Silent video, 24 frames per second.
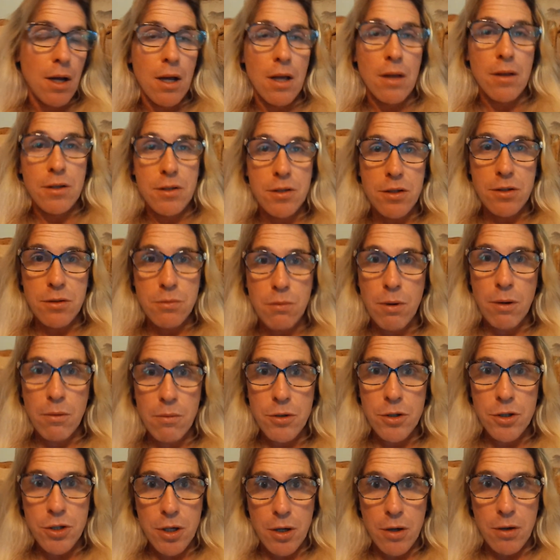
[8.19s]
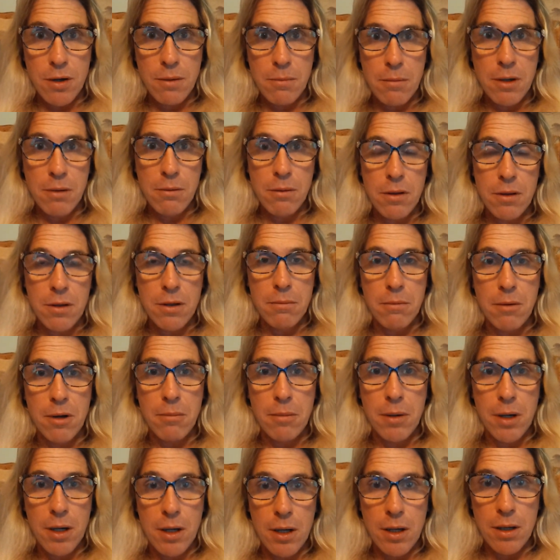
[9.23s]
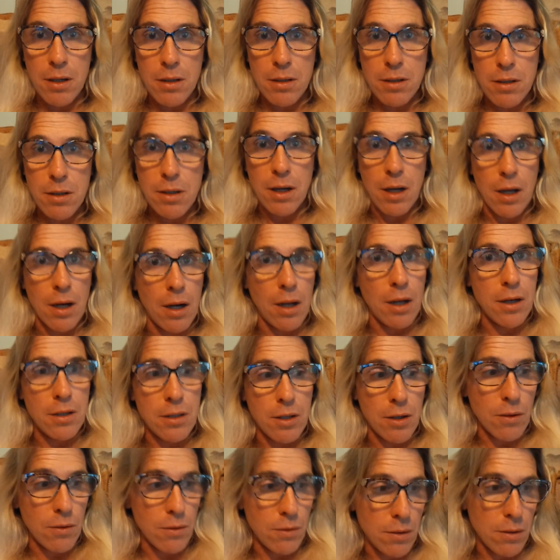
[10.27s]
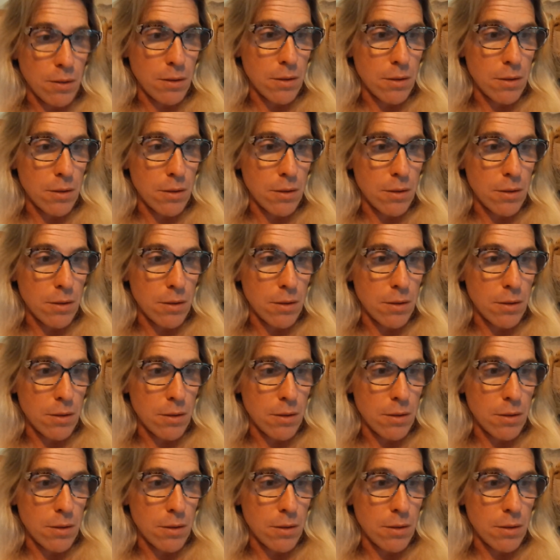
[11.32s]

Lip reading: This is what was shown to me within my mind, and I don't